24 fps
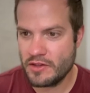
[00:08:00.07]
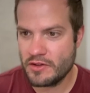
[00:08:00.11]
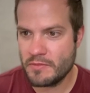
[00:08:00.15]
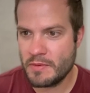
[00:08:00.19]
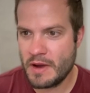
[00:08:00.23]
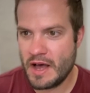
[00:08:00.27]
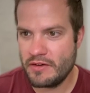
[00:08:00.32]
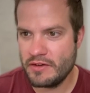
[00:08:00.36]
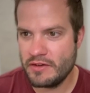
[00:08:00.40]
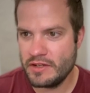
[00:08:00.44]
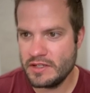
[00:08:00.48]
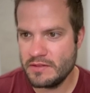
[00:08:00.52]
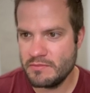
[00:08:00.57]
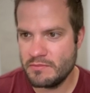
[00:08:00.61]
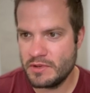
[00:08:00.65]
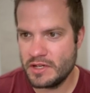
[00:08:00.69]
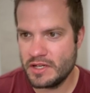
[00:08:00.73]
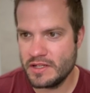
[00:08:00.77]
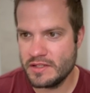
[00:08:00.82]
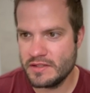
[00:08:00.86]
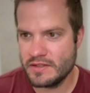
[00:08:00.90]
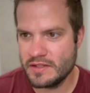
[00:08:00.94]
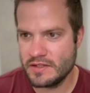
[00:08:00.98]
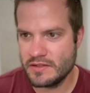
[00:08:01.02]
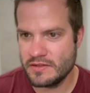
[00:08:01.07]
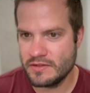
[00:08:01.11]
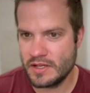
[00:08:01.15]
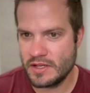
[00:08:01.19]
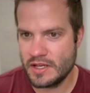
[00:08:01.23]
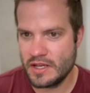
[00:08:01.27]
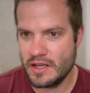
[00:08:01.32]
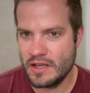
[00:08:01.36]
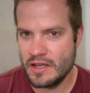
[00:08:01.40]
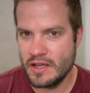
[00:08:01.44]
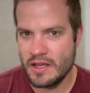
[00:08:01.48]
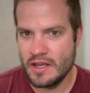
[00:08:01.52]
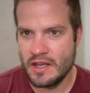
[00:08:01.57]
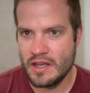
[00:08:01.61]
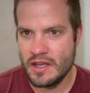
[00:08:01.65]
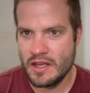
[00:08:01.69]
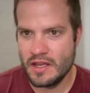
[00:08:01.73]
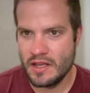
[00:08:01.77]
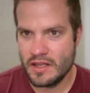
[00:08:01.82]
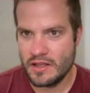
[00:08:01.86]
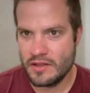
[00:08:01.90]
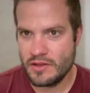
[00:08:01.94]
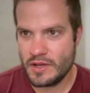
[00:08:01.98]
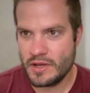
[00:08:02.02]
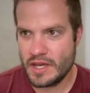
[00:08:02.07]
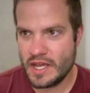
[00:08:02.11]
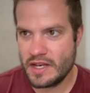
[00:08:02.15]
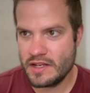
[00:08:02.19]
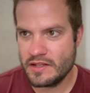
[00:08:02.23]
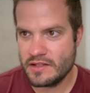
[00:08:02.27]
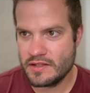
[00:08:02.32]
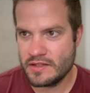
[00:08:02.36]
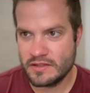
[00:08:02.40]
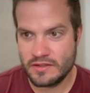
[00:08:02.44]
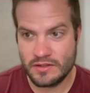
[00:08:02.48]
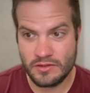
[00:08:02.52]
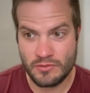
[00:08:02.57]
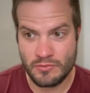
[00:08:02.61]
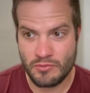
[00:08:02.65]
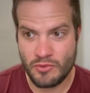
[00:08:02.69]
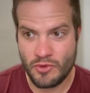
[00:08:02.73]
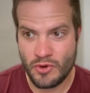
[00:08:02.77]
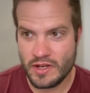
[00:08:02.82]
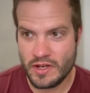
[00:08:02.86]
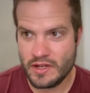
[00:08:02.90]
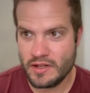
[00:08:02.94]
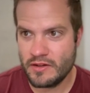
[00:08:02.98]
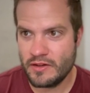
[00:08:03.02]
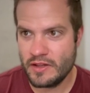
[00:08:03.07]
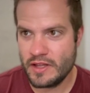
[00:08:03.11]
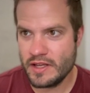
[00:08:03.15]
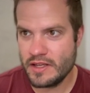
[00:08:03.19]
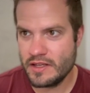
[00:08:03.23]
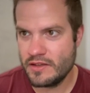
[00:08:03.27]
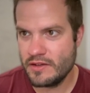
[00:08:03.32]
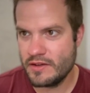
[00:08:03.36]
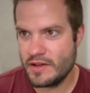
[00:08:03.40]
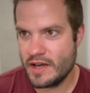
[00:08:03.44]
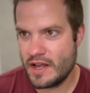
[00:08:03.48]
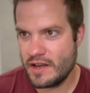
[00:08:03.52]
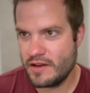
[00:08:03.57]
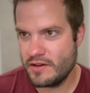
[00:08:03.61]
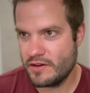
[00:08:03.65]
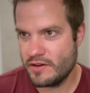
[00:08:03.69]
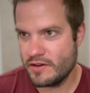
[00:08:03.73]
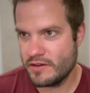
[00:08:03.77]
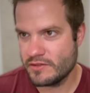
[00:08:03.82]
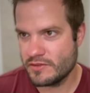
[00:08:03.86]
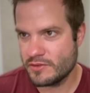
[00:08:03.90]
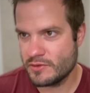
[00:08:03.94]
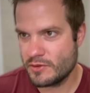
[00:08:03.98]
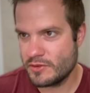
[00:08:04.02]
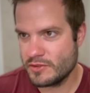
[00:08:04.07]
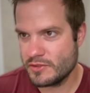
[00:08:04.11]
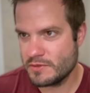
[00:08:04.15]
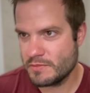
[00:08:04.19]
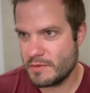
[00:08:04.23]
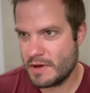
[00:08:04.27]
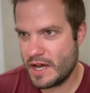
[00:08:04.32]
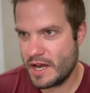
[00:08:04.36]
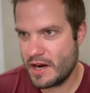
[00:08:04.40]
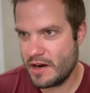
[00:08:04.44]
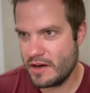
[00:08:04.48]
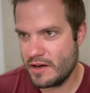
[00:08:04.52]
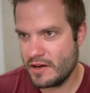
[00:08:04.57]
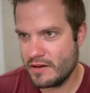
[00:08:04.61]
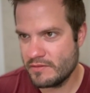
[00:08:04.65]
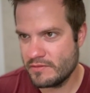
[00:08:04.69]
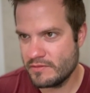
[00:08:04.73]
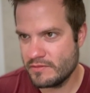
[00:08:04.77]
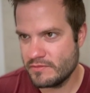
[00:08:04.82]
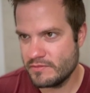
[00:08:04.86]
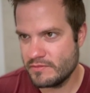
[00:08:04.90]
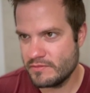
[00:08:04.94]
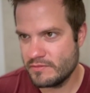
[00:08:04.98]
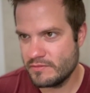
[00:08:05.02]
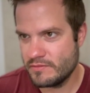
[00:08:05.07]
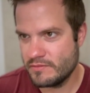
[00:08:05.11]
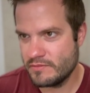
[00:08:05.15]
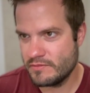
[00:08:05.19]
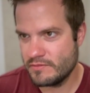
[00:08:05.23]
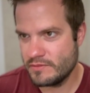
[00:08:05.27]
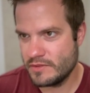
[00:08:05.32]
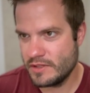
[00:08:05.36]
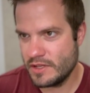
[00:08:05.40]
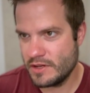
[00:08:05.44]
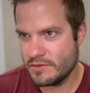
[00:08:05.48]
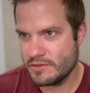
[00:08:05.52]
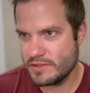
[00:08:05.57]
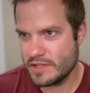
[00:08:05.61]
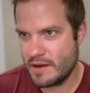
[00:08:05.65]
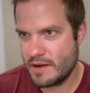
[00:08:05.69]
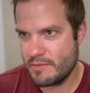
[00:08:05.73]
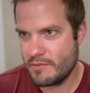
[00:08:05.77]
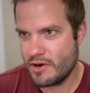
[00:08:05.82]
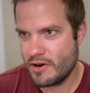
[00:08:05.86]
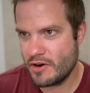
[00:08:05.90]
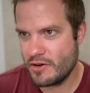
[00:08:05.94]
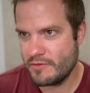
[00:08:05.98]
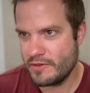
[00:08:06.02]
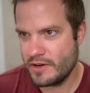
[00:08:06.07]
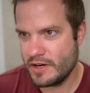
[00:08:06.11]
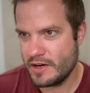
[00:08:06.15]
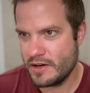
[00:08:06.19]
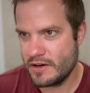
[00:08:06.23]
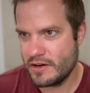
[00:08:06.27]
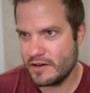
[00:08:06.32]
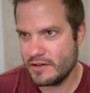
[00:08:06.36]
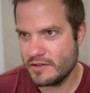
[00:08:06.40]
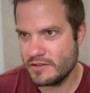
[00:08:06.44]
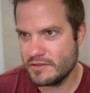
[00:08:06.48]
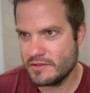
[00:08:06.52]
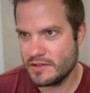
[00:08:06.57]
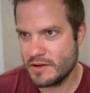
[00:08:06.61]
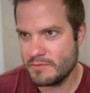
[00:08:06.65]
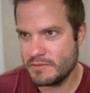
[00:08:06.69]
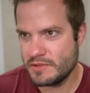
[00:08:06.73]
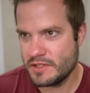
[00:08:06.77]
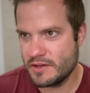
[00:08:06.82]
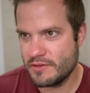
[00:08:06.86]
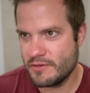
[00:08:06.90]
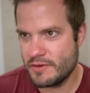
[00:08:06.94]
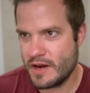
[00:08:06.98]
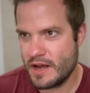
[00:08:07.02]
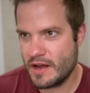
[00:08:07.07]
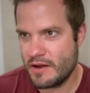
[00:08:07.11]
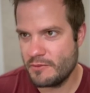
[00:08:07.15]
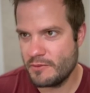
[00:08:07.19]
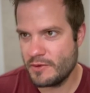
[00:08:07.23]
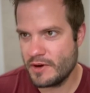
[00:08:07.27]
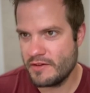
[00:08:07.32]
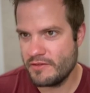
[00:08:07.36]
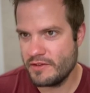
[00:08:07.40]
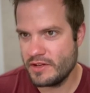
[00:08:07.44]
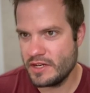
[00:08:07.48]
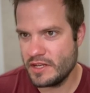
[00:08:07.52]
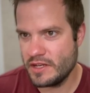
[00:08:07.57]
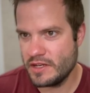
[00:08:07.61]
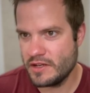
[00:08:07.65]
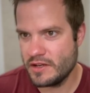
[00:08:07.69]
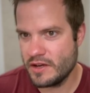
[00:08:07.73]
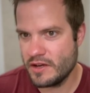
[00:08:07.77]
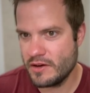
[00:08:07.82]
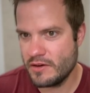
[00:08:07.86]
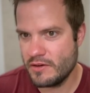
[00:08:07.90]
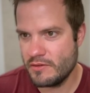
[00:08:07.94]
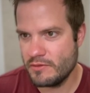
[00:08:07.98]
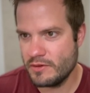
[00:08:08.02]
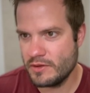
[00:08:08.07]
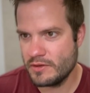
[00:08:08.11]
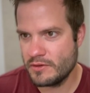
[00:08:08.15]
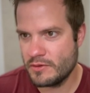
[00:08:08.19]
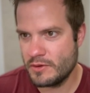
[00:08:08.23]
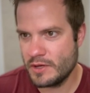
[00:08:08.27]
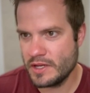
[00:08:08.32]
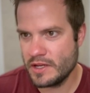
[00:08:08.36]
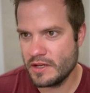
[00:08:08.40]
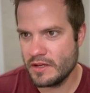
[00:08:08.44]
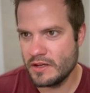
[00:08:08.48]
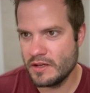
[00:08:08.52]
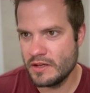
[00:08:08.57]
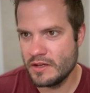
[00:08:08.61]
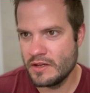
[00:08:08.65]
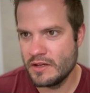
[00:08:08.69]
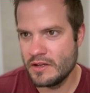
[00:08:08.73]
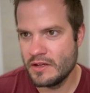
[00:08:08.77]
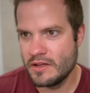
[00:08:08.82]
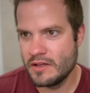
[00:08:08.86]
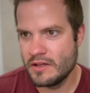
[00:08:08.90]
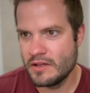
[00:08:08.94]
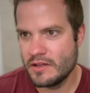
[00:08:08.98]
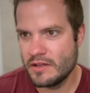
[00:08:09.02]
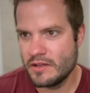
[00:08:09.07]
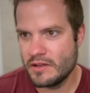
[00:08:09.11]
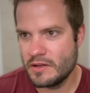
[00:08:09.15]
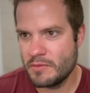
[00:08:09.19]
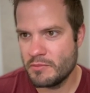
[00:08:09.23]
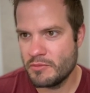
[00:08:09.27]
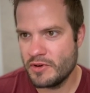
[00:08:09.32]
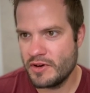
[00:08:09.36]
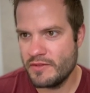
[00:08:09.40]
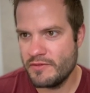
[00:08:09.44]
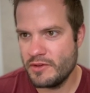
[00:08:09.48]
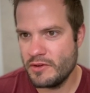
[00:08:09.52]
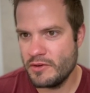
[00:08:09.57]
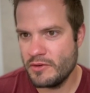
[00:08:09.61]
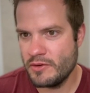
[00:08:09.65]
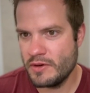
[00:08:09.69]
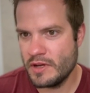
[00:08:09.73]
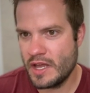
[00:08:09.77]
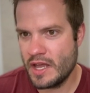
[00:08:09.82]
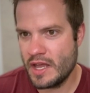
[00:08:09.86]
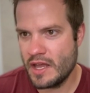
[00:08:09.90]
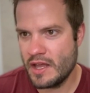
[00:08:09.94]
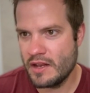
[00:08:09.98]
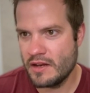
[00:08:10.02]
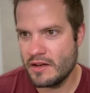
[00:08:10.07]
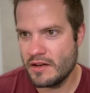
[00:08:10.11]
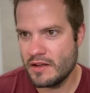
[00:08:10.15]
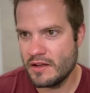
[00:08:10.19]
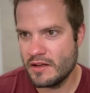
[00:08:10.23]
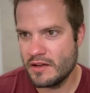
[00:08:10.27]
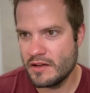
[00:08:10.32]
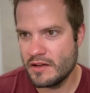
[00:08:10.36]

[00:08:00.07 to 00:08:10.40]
palette, but essentially you get to point and click. You got your scroll spy, you know, sidebar over here. It jumps you around wherever you need to go real quick. You can preview and